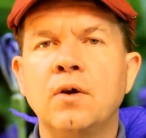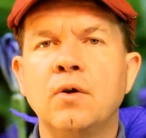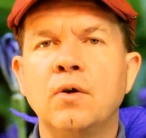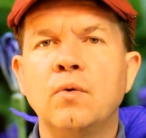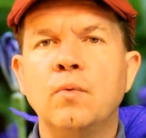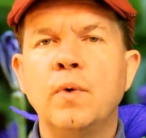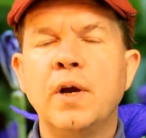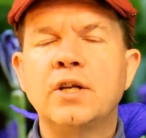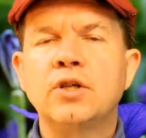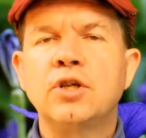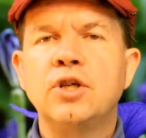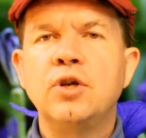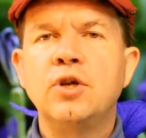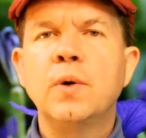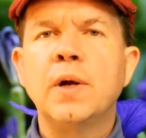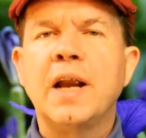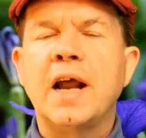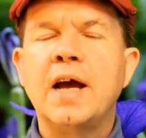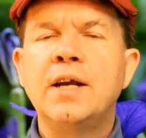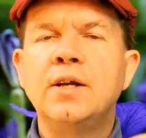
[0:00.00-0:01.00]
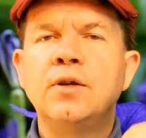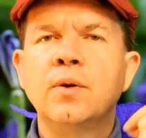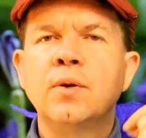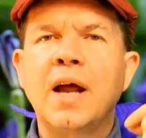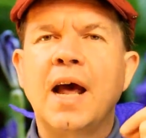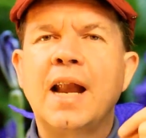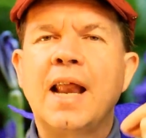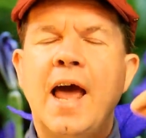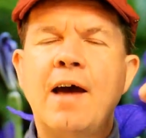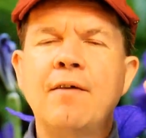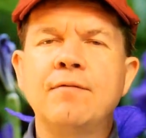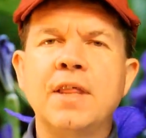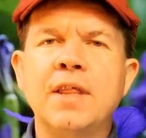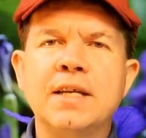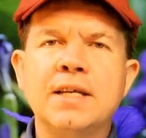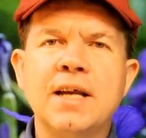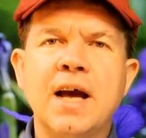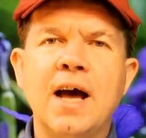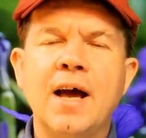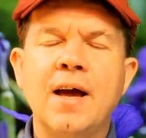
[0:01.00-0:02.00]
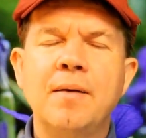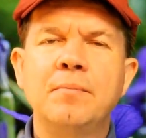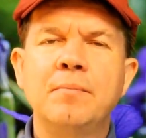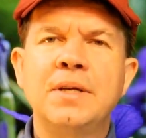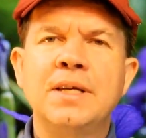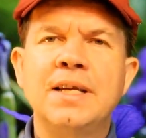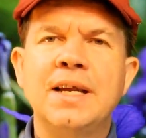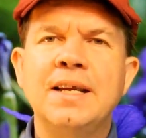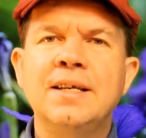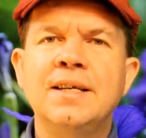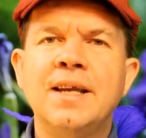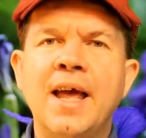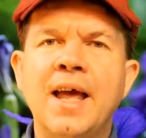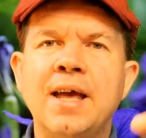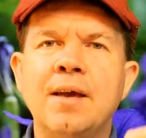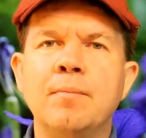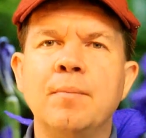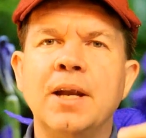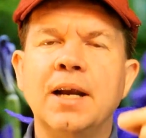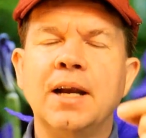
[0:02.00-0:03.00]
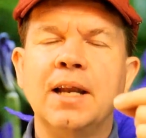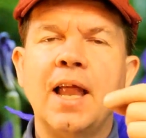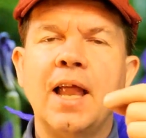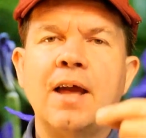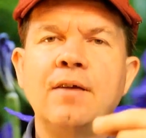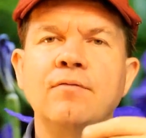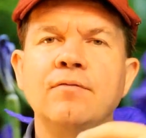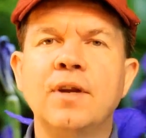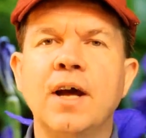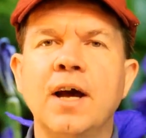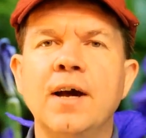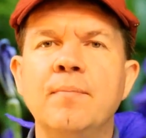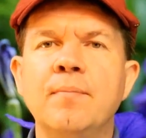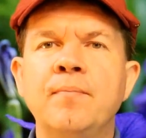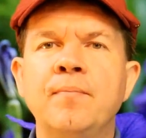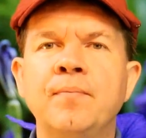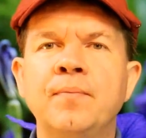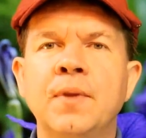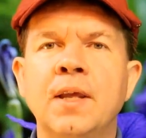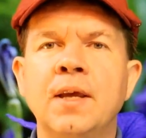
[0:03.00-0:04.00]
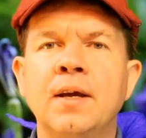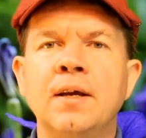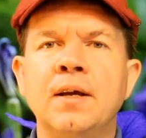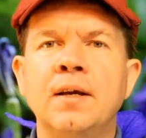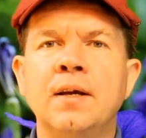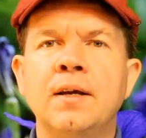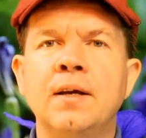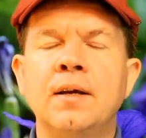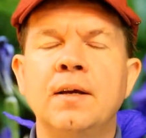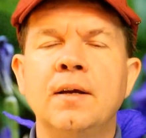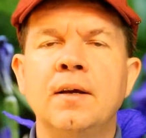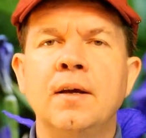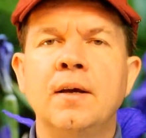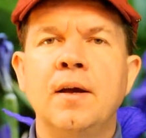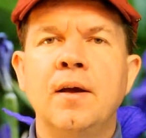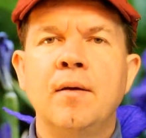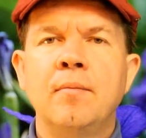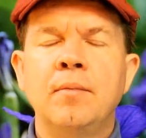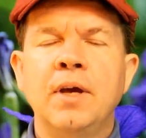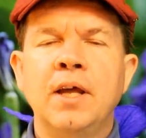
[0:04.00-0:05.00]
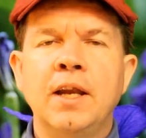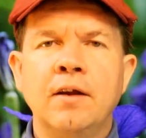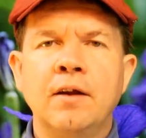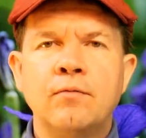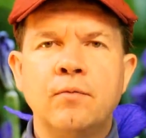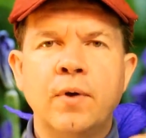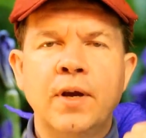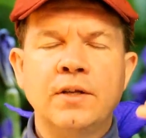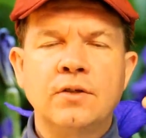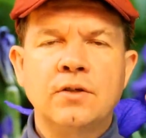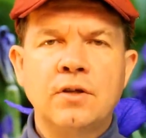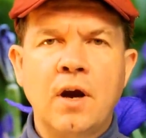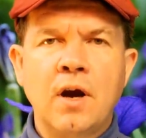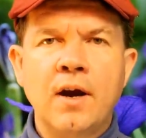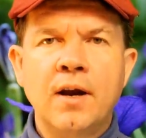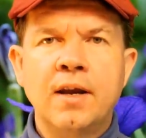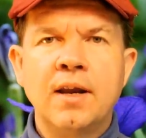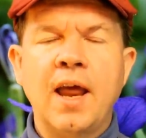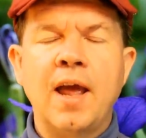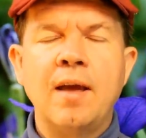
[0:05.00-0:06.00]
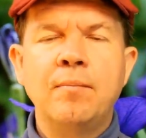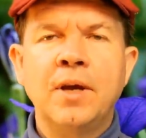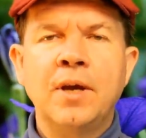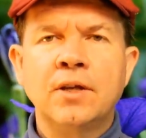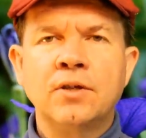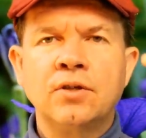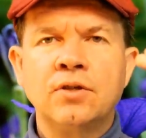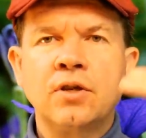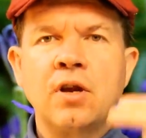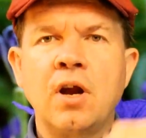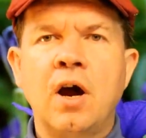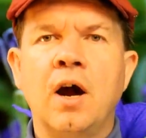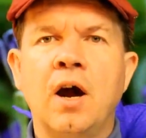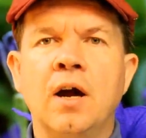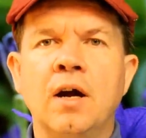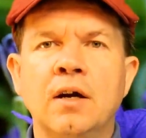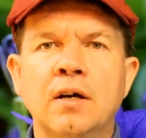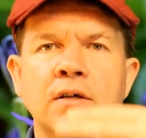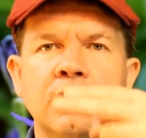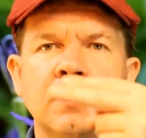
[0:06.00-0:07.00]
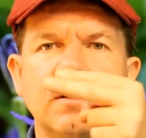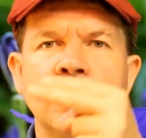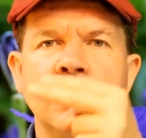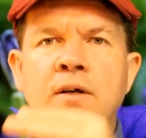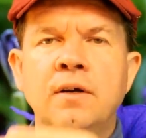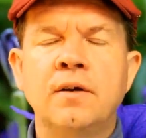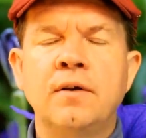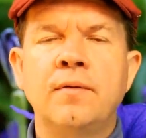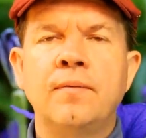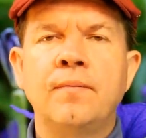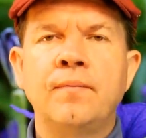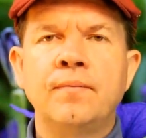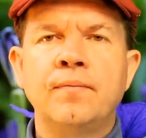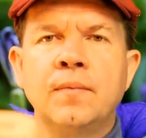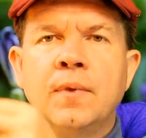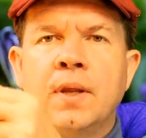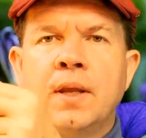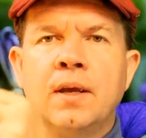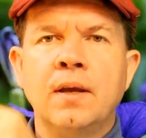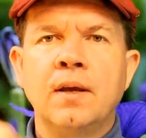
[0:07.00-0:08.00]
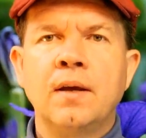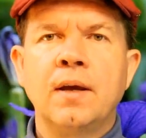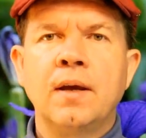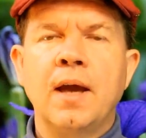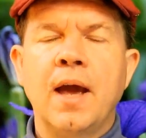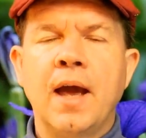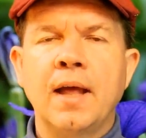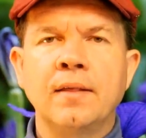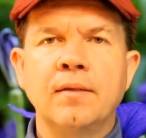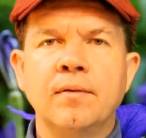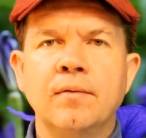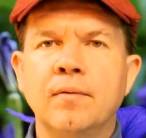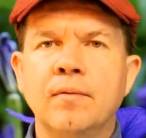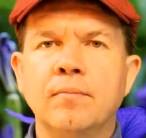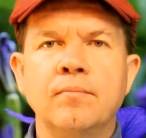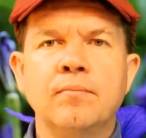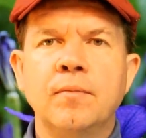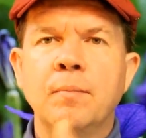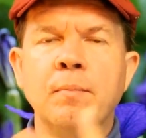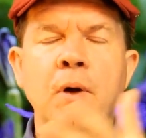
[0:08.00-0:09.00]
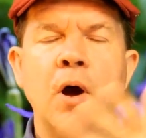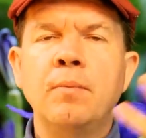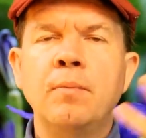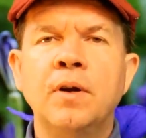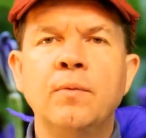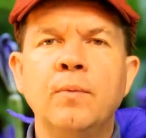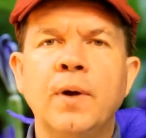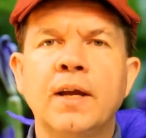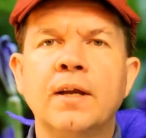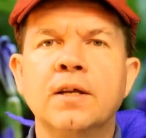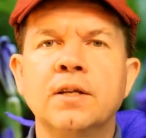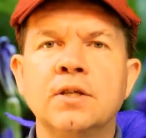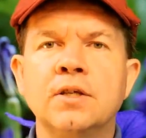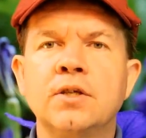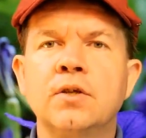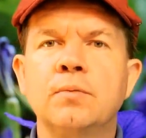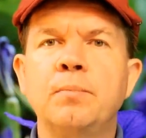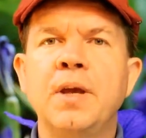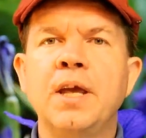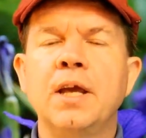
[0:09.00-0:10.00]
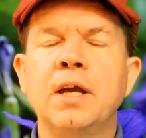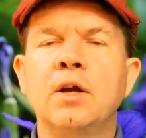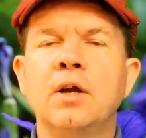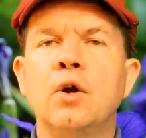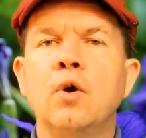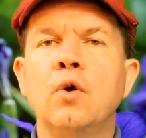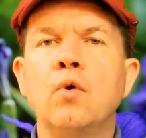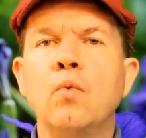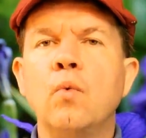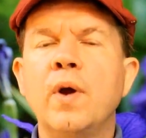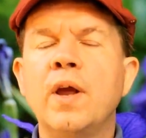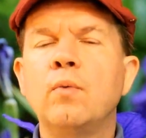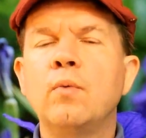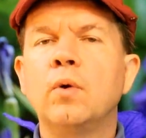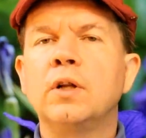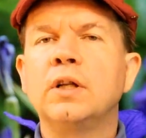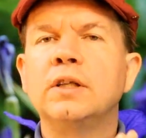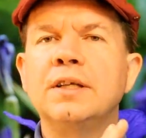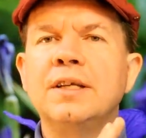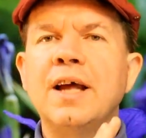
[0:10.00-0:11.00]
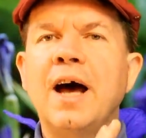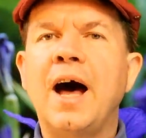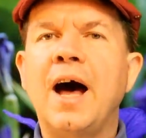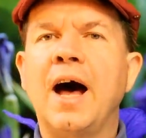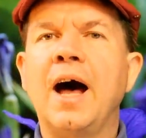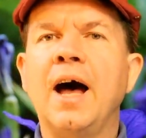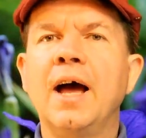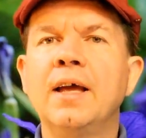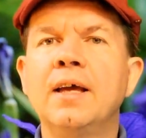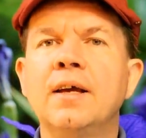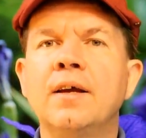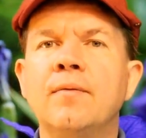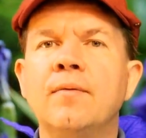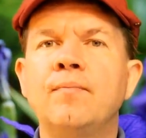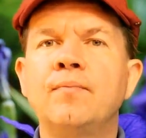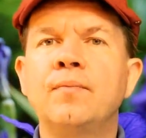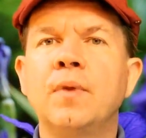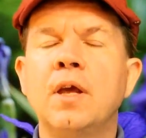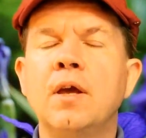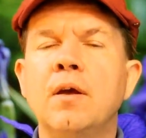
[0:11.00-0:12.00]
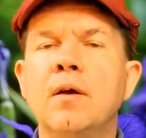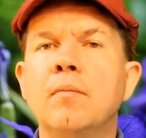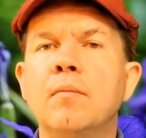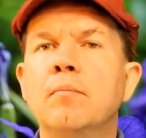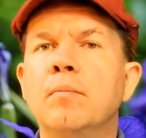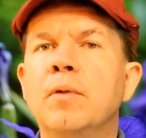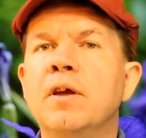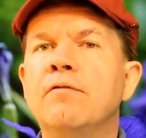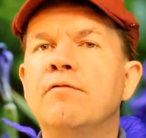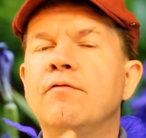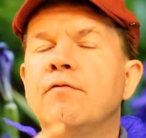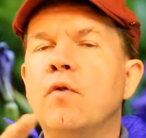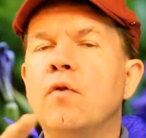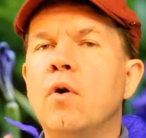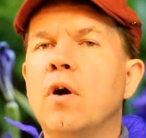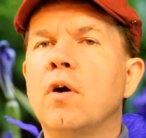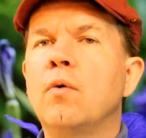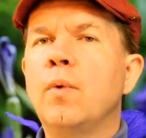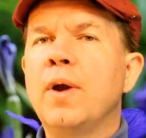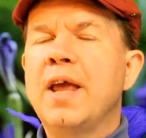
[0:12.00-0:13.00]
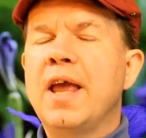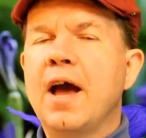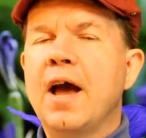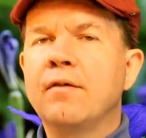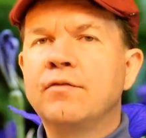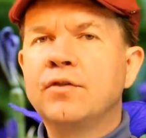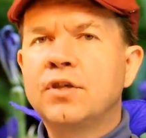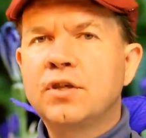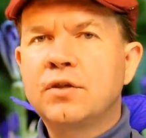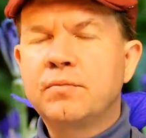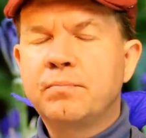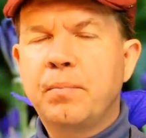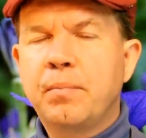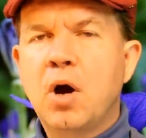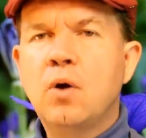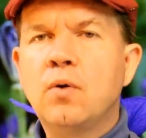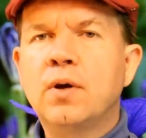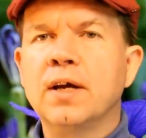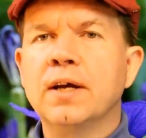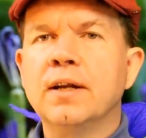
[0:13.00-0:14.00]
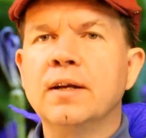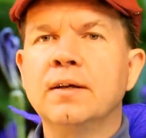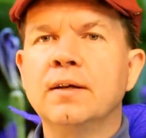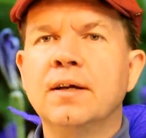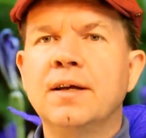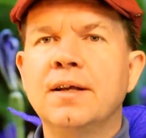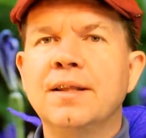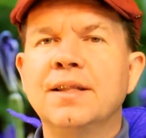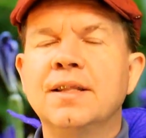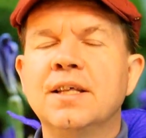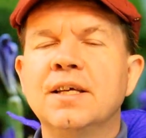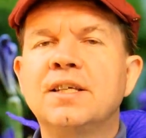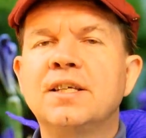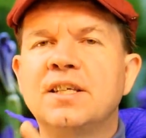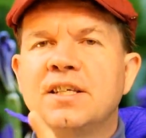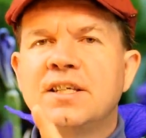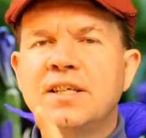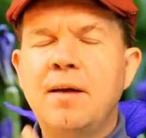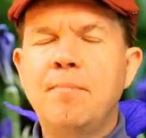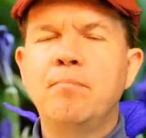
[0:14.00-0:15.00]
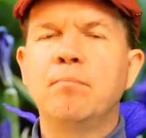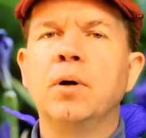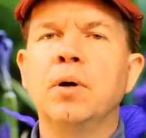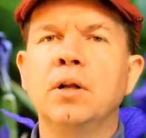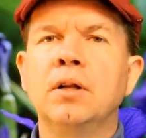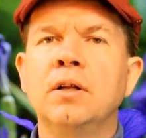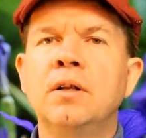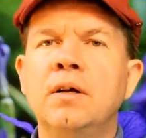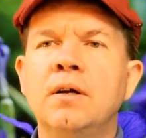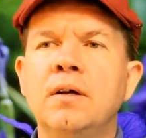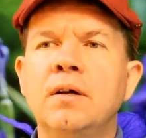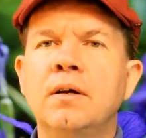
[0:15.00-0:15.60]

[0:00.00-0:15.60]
which you and I do not have the time to name in a lifetime. Meaning if we start naming stars at the moment we can speak, we will die before we have spoken the symbol